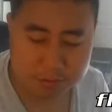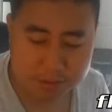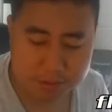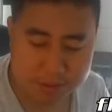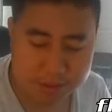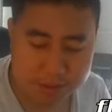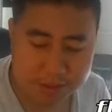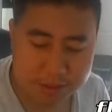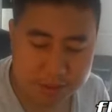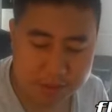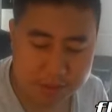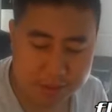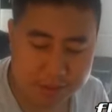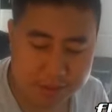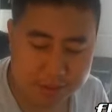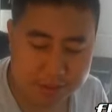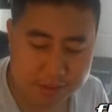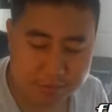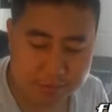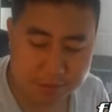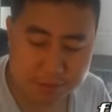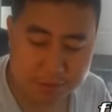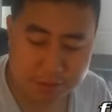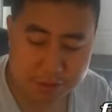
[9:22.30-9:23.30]
And
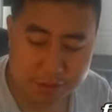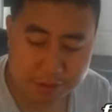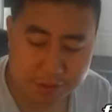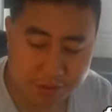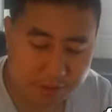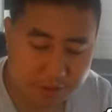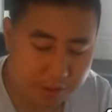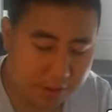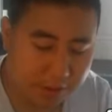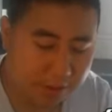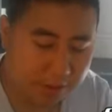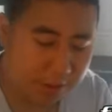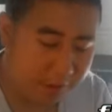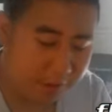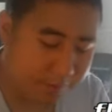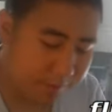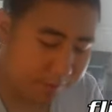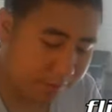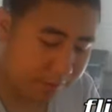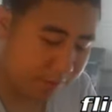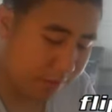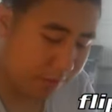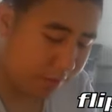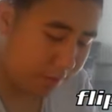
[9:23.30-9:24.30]
what else
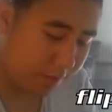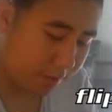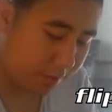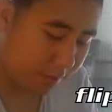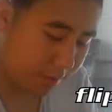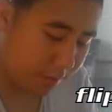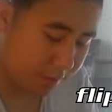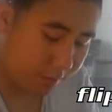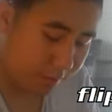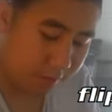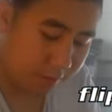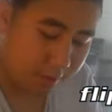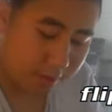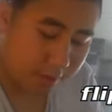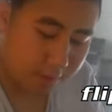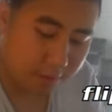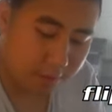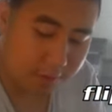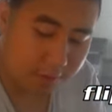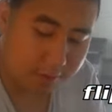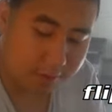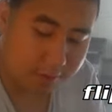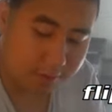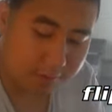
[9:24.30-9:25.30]
can we see
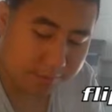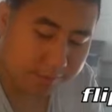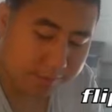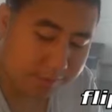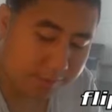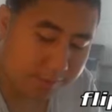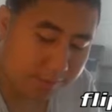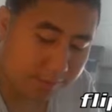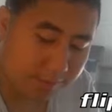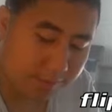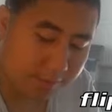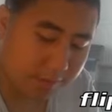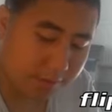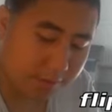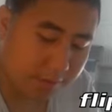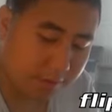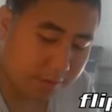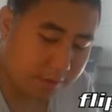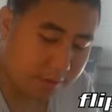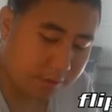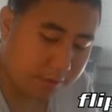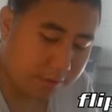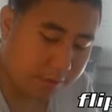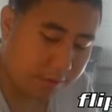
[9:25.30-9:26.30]
here? So we've got like,
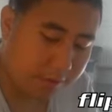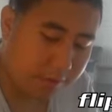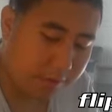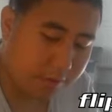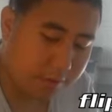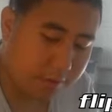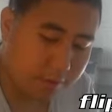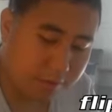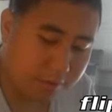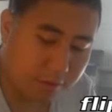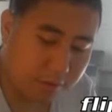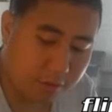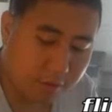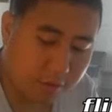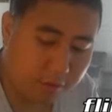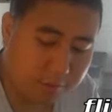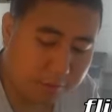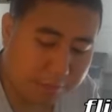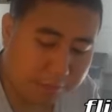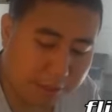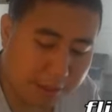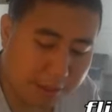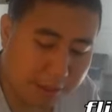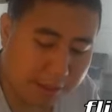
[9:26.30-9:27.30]

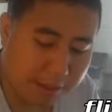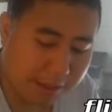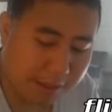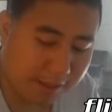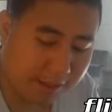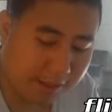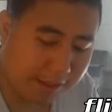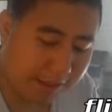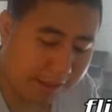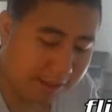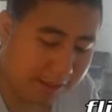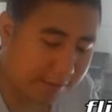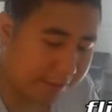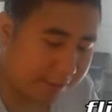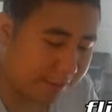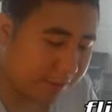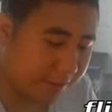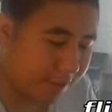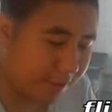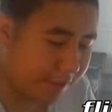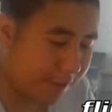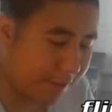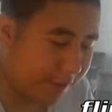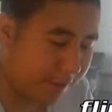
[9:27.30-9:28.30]

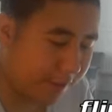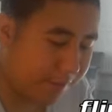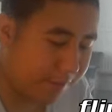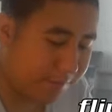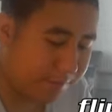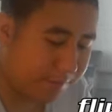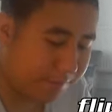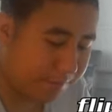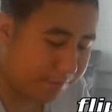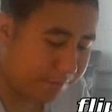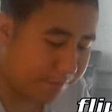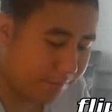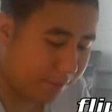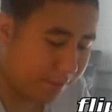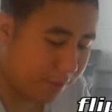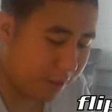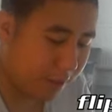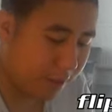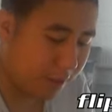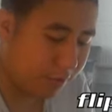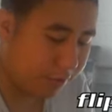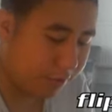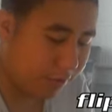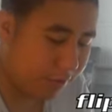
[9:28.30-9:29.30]
there's
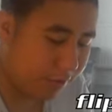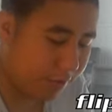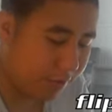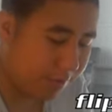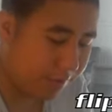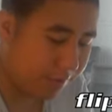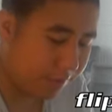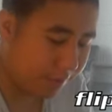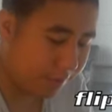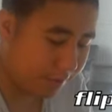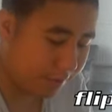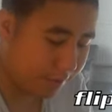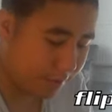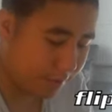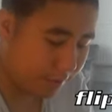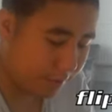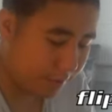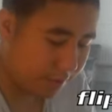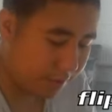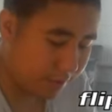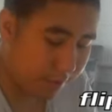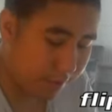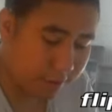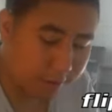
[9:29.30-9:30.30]
quite a lot of black-headed
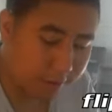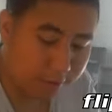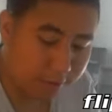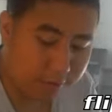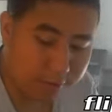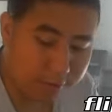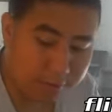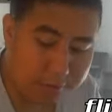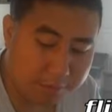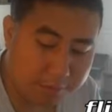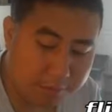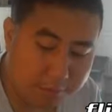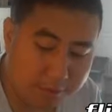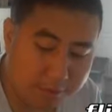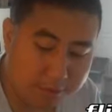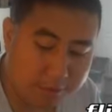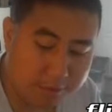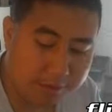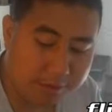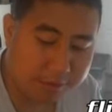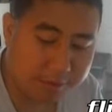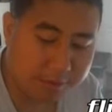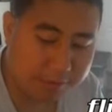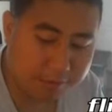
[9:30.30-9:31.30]
Gulls here, hey?
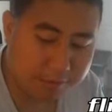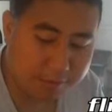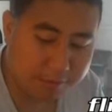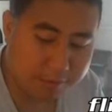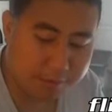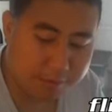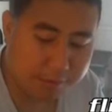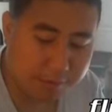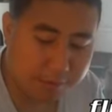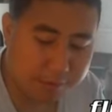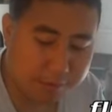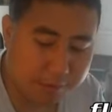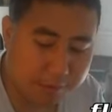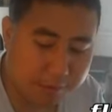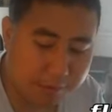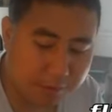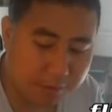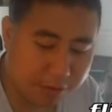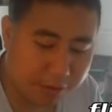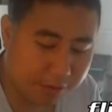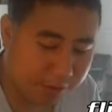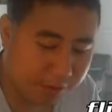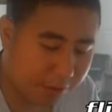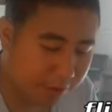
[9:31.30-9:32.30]
And
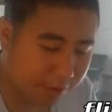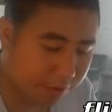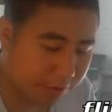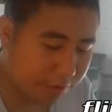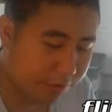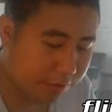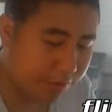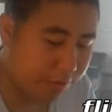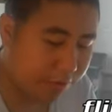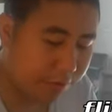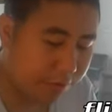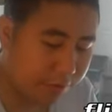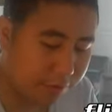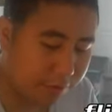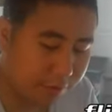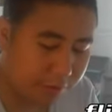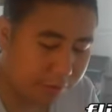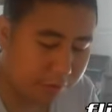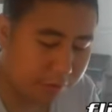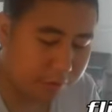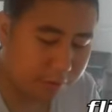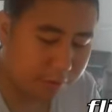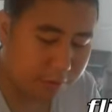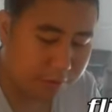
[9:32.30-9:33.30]
this is actually quite
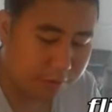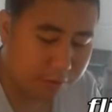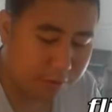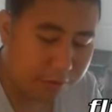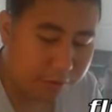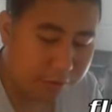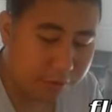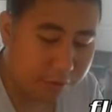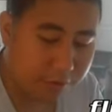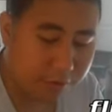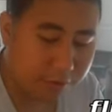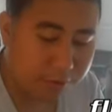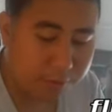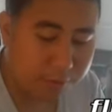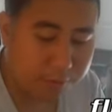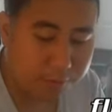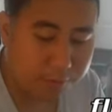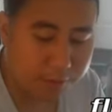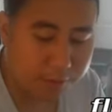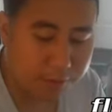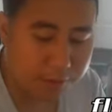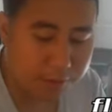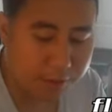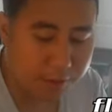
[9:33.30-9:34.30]
impressive. So we've just got
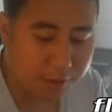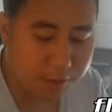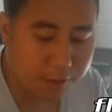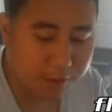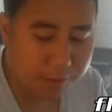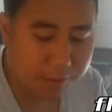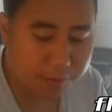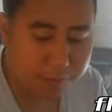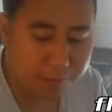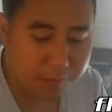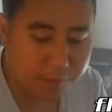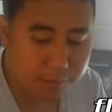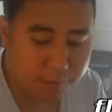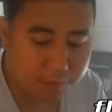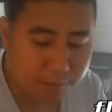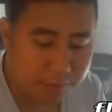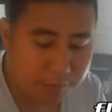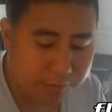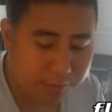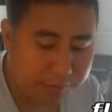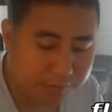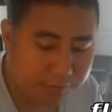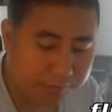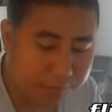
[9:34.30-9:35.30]
about 1,
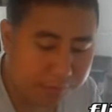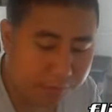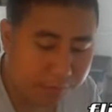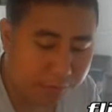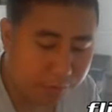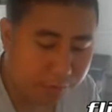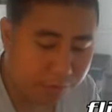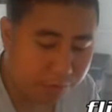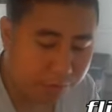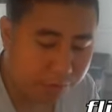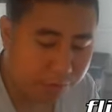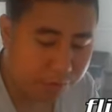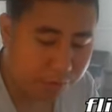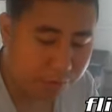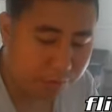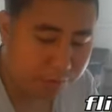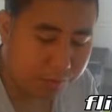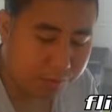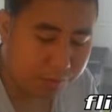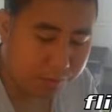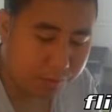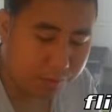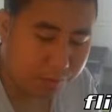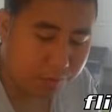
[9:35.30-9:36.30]
2,
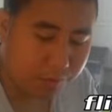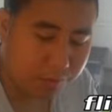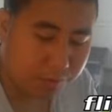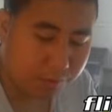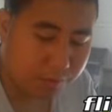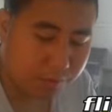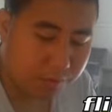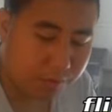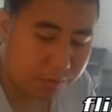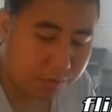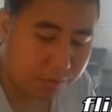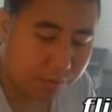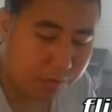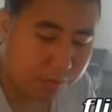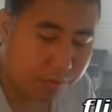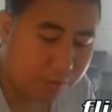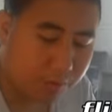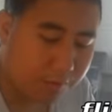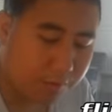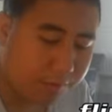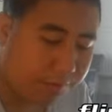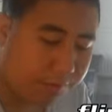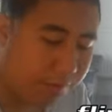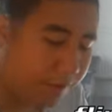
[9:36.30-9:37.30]
3,
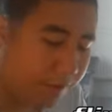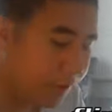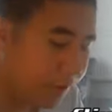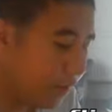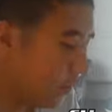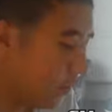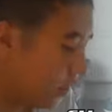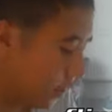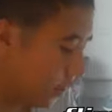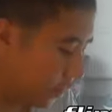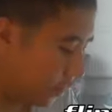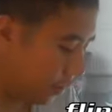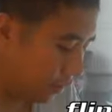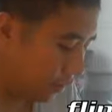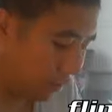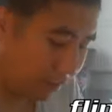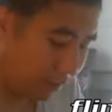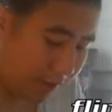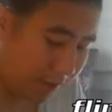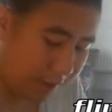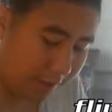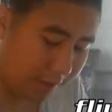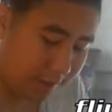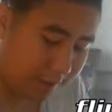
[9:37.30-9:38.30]
4,